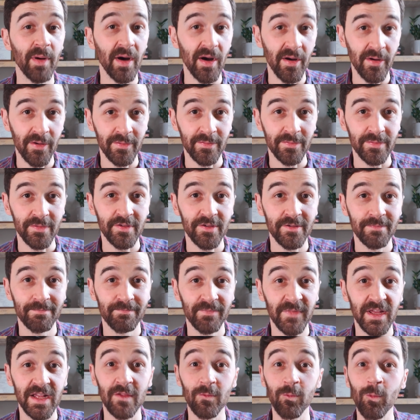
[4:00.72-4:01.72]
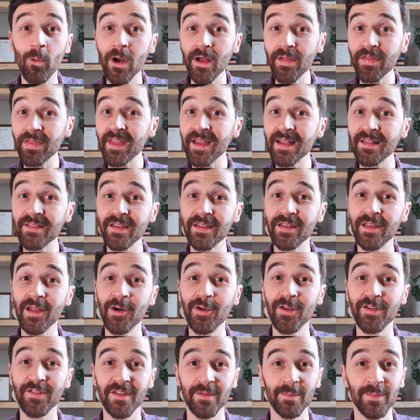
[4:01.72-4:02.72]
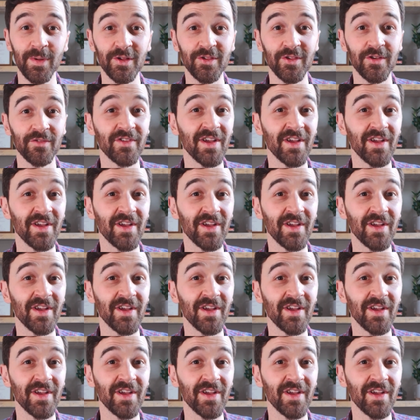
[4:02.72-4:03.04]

bones. It's one thing to notice a bunch